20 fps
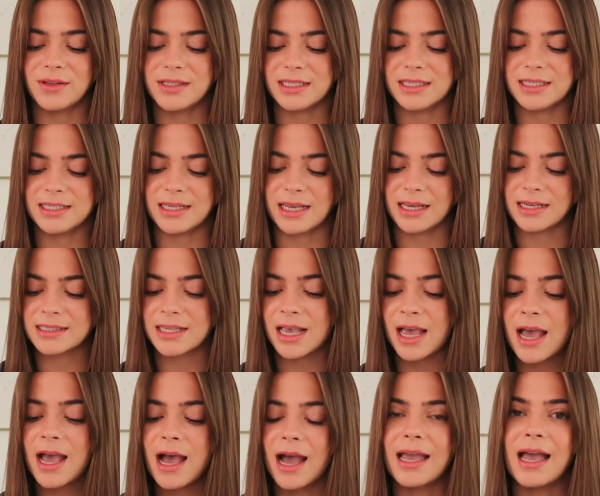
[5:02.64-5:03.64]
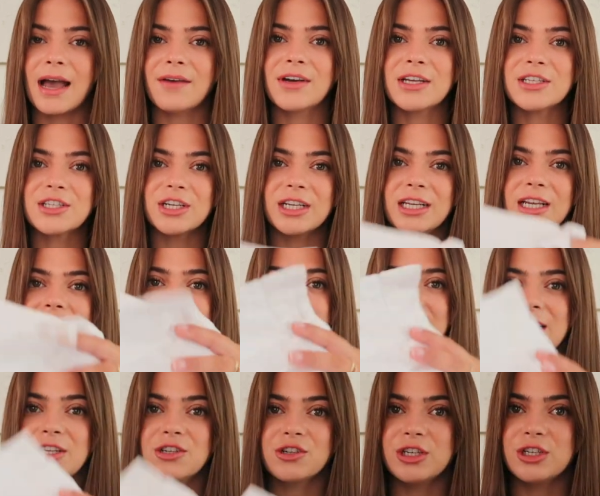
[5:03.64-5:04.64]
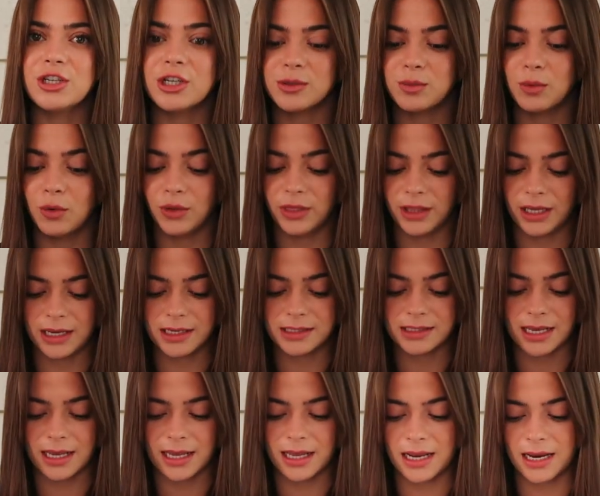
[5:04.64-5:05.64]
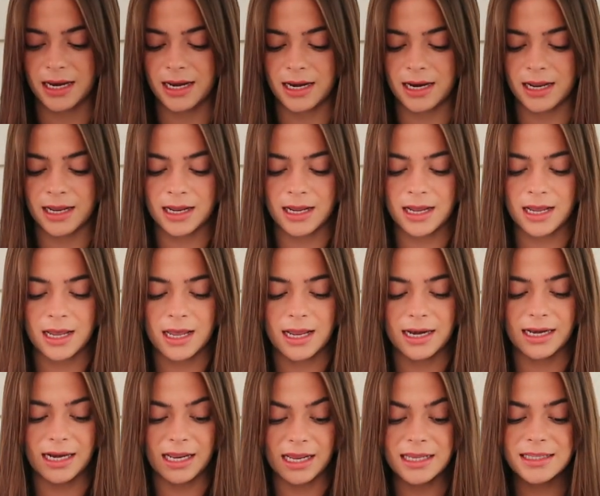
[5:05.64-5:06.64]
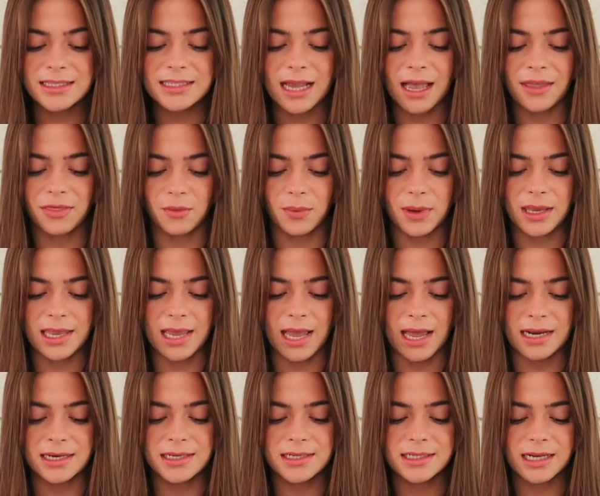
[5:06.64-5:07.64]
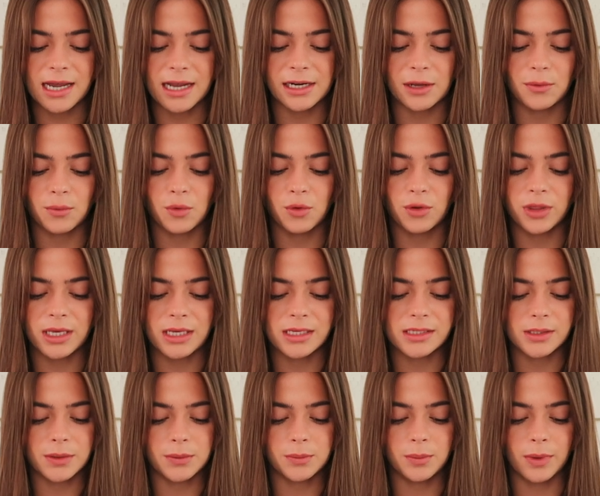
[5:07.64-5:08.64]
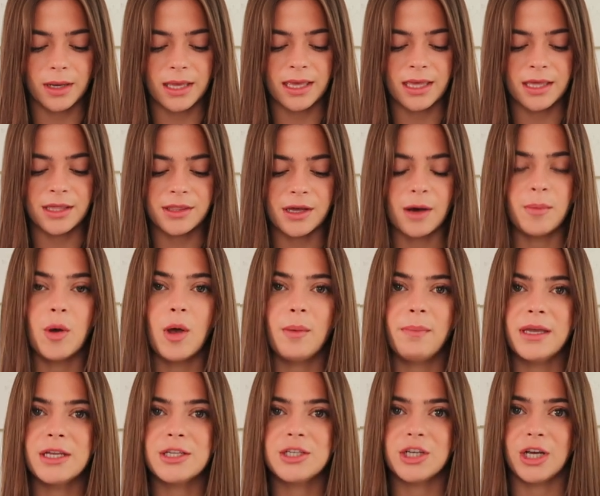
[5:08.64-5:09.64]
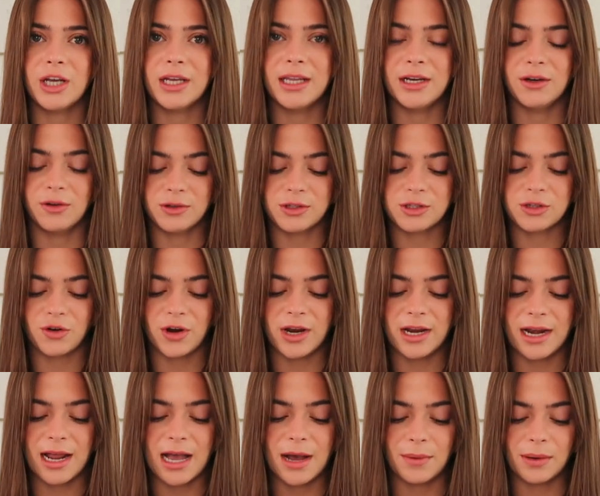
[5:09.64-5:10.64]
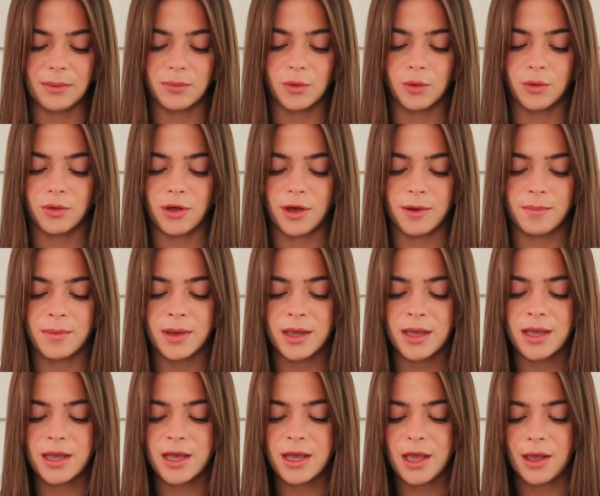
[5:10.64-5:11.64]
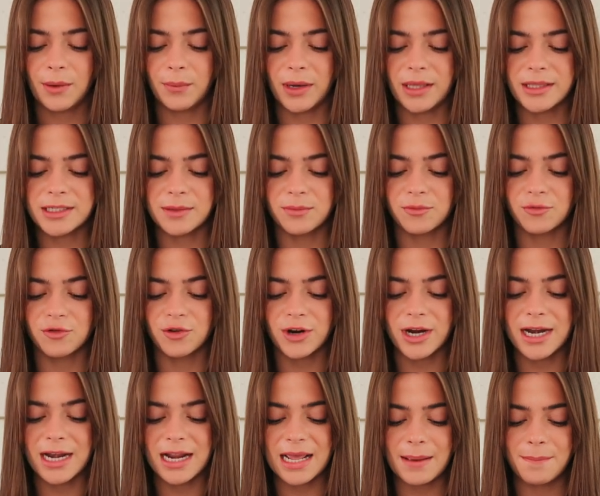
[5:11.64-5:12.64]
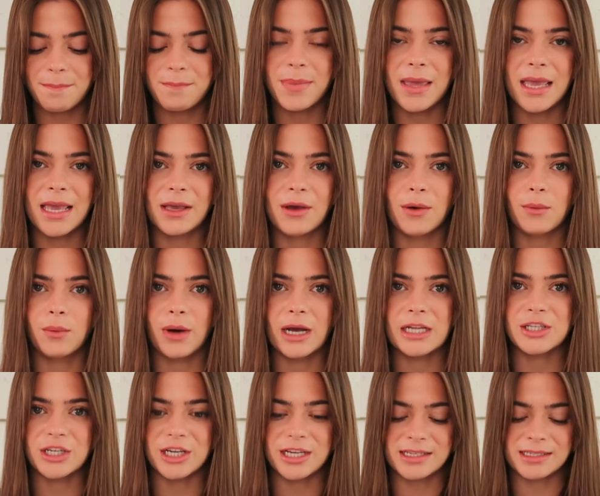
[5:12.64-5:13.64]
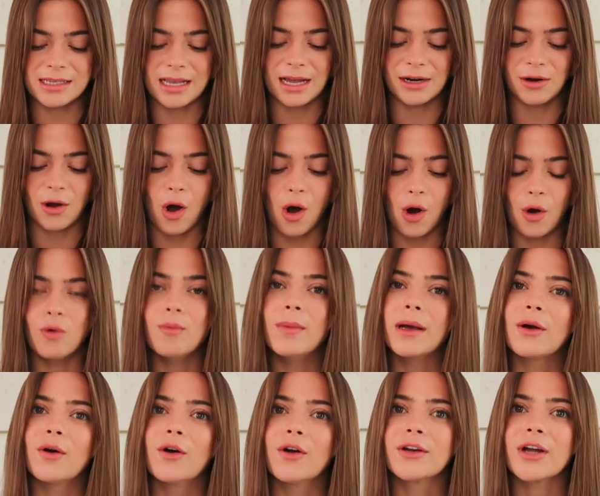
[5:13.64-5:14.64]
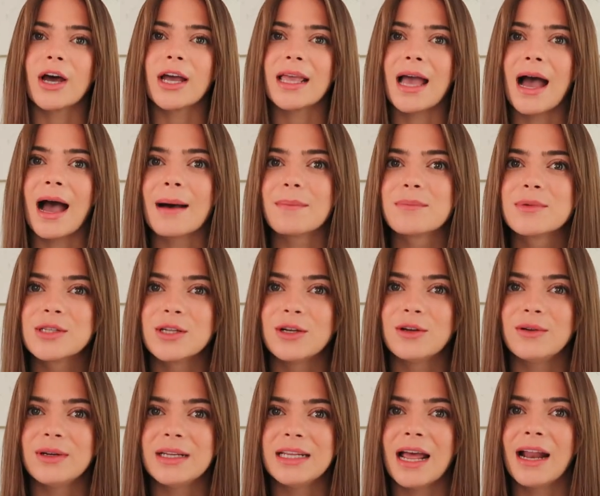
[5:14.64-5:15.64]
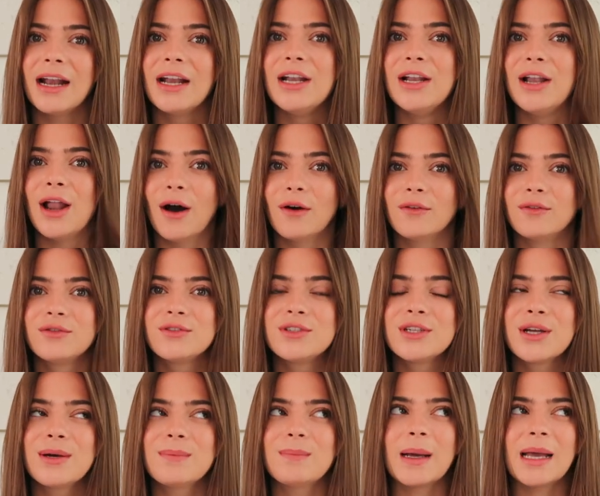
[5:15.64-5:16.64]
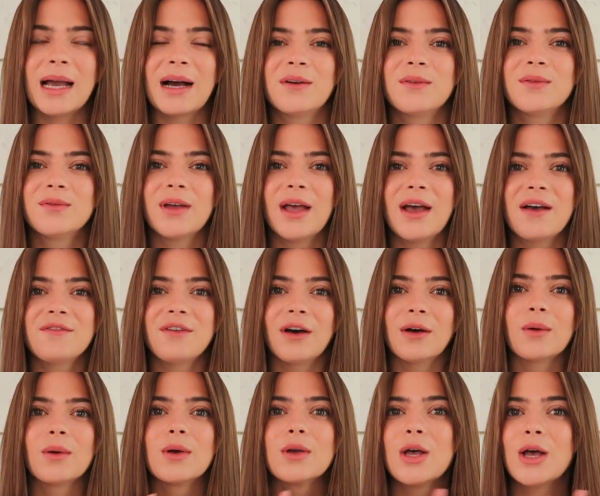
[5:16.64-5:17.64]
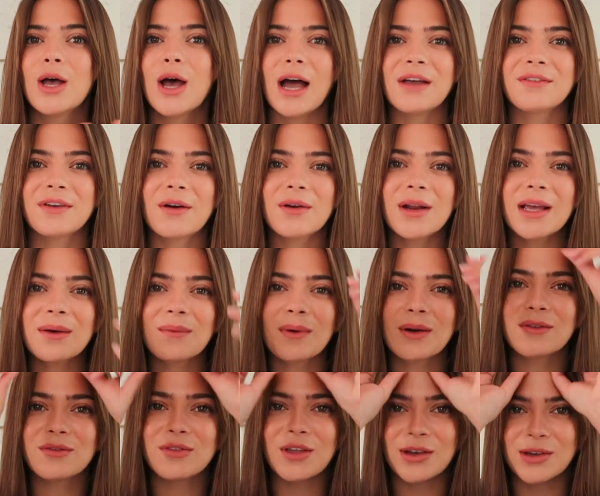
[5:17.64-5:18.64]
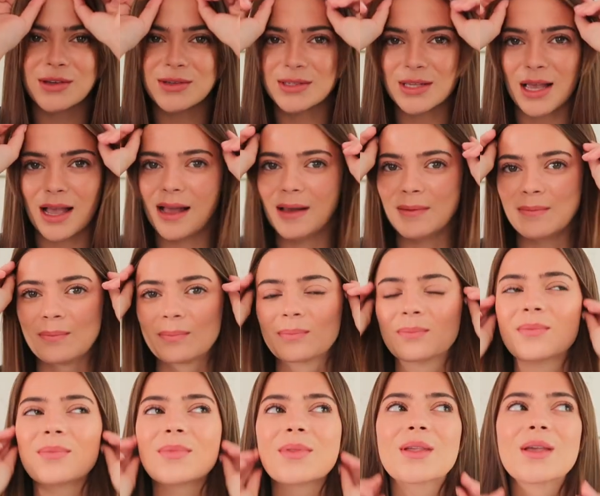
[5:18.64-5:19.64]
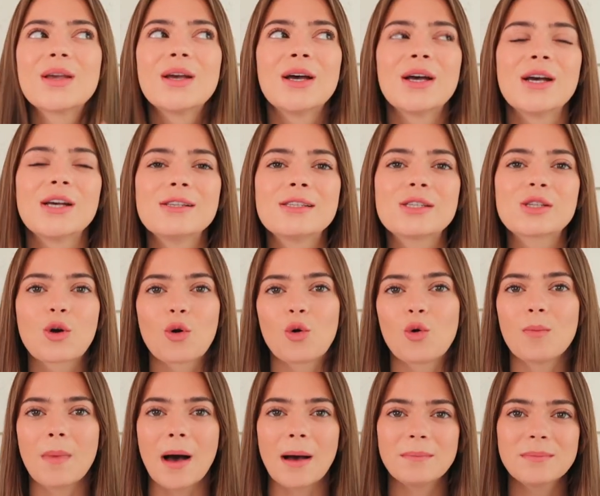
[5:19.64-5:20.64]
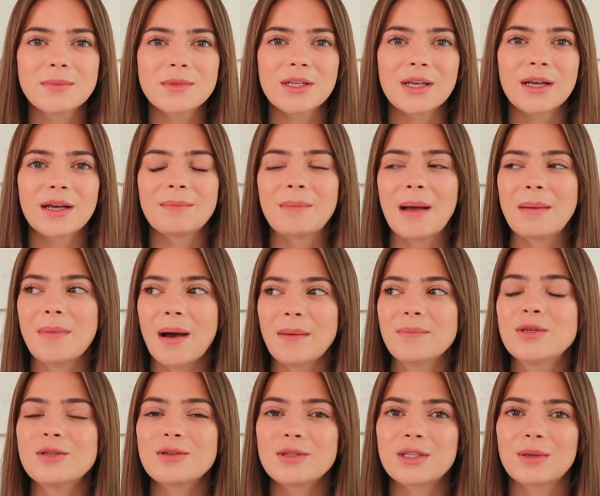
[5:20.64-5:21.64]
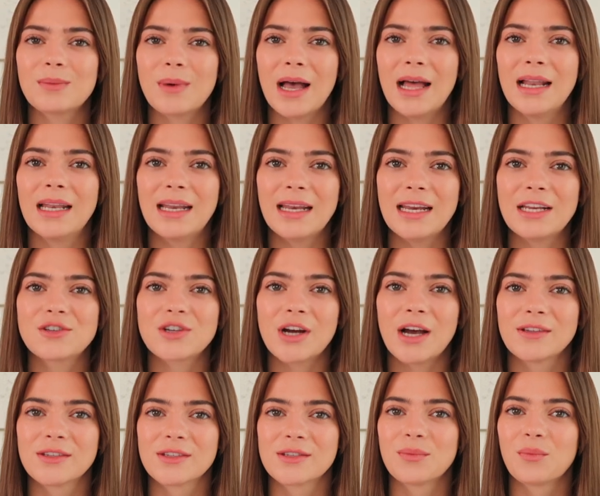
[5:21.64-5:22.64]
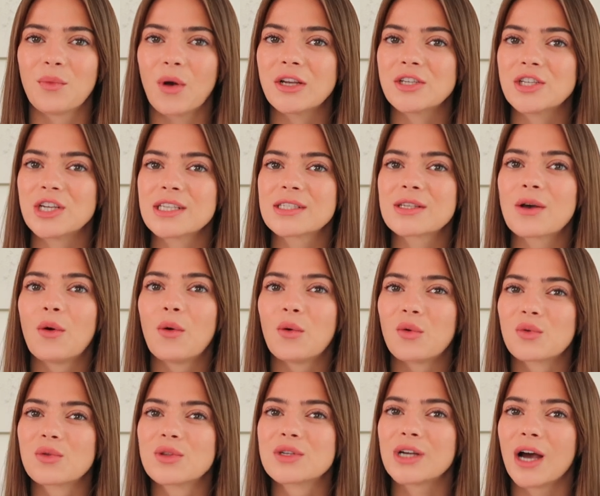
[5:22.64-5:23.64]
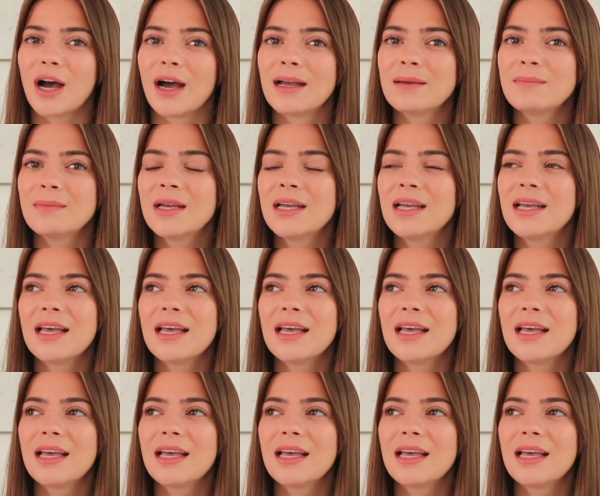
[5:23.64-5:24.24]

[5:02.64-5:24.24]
these in a six. I have actually literally just worn these in Leeds at the weekend, and I wore these with, I'll put a picture in on screen how I wore them, with some really big wedges, and oh my god, I absolutely loved my outfit. I felt like one of those school mums. My mum used to wear linen trousers and wedges all the time,